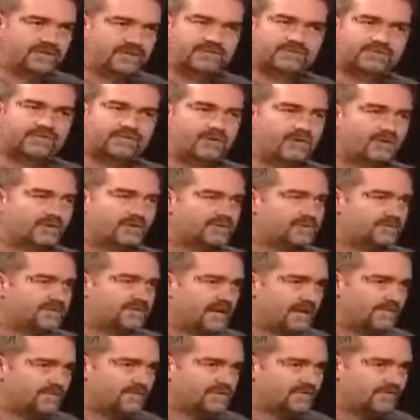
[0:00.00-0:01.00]
These are all
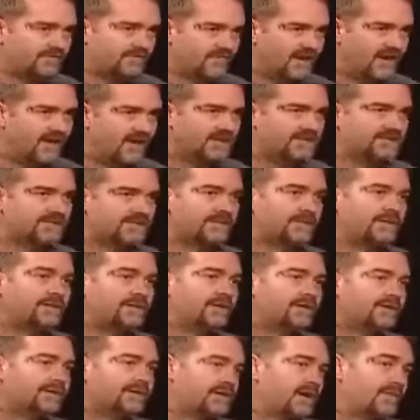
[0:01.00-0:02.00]
established facts
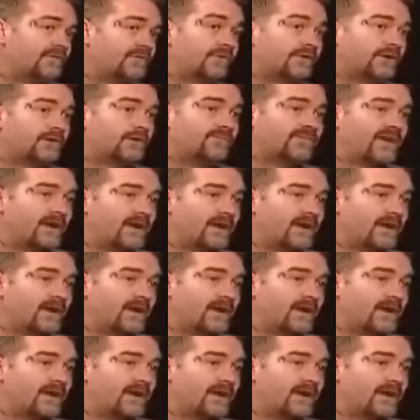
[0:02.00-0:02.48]
covered up.